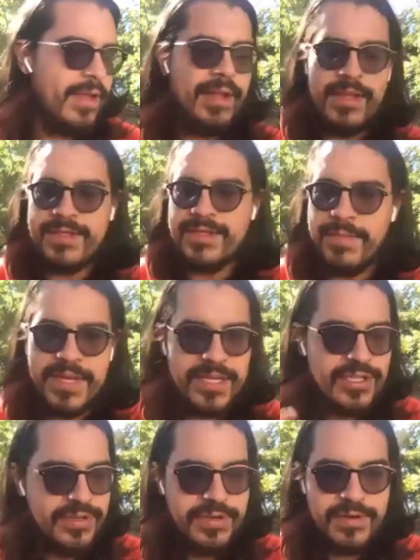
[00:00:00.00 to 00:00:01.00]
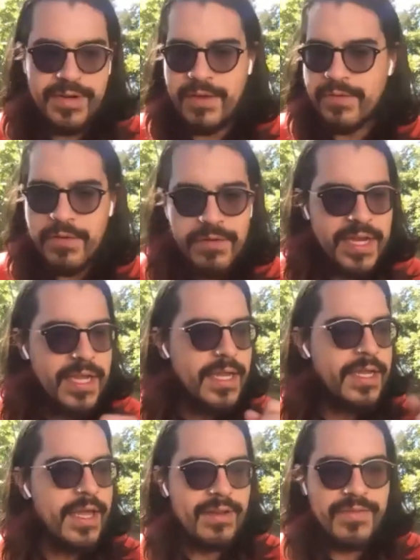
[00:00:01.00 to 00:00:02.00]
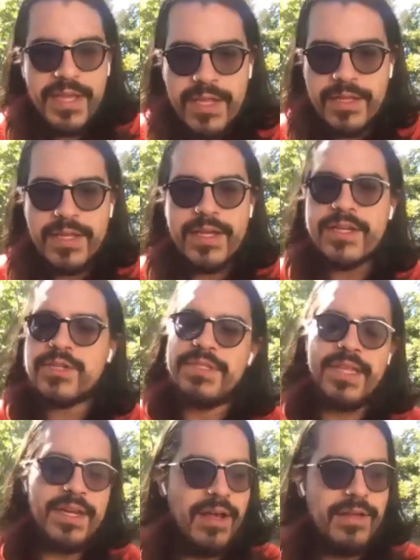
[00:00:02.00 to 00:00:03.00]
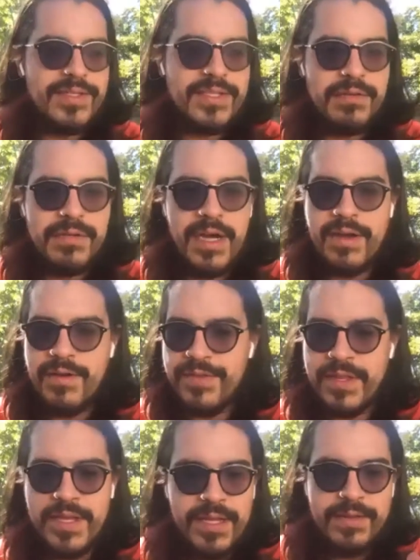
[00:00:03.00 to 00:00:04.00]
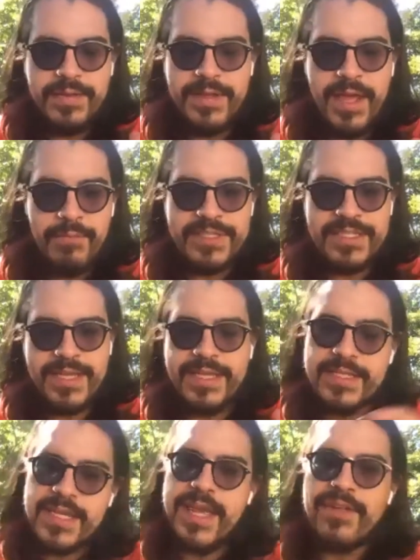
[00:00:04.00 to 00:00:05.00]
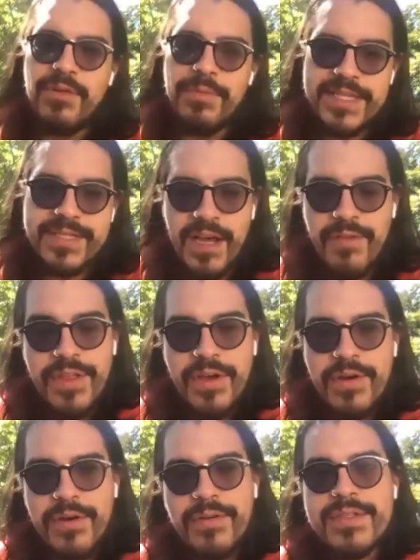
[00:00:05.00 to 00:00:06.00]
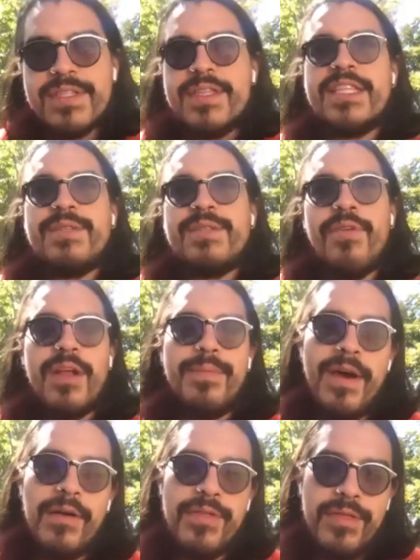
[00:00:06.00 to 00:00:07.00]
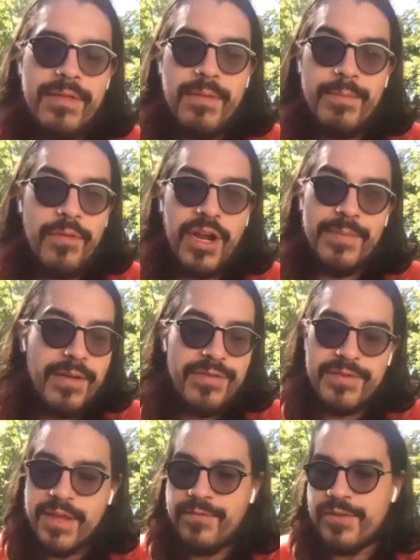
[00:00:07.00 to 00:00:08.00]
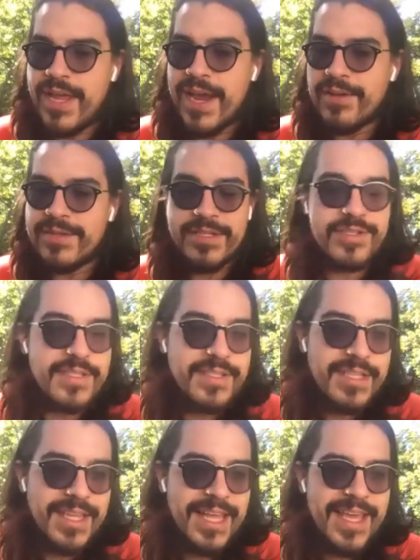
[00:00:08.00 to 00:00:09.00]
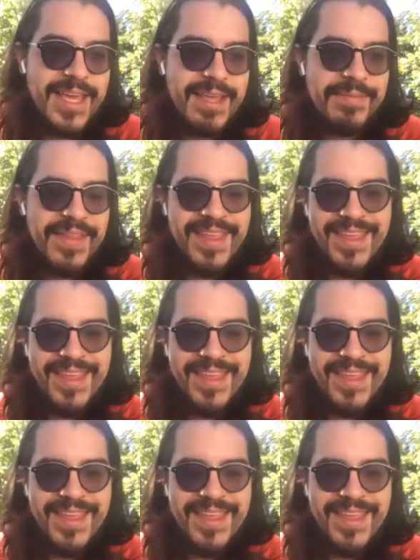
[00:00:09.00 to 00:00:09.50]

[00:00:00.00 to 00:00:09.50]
it's a mixture of Cree and of English, but then also of the, I would say, entanglements of those that's brought about through like vernacular such as slang.